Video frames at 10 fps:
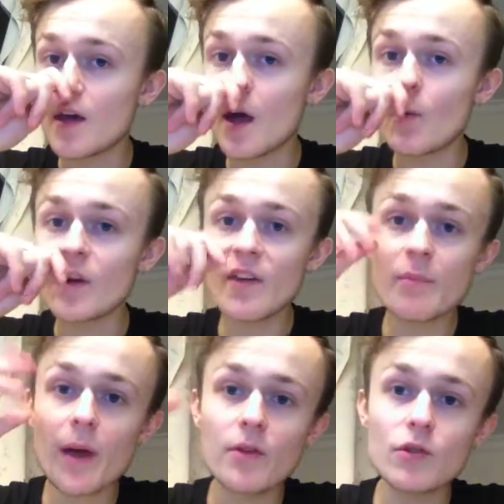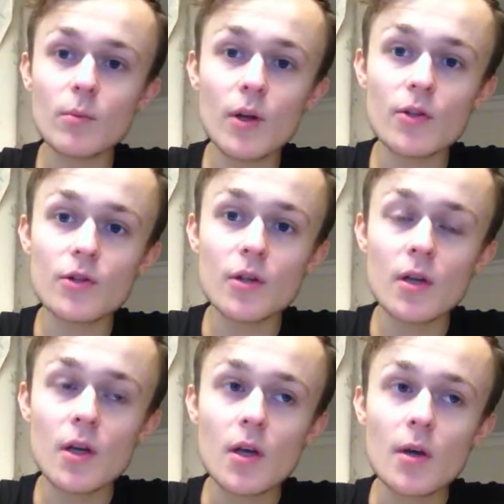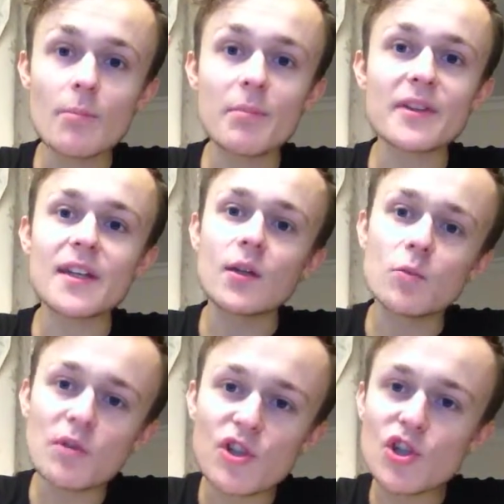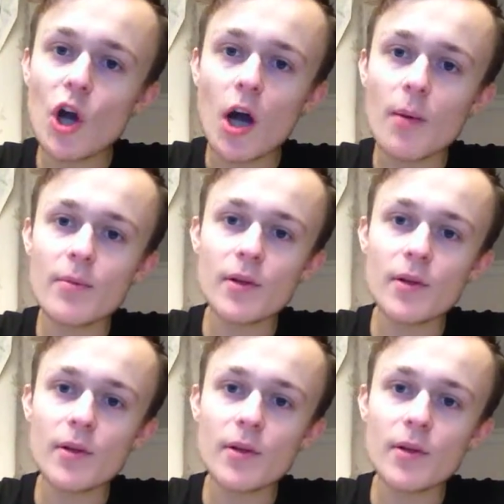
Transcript: I wouldn't have pain so much, but then it would be sharp.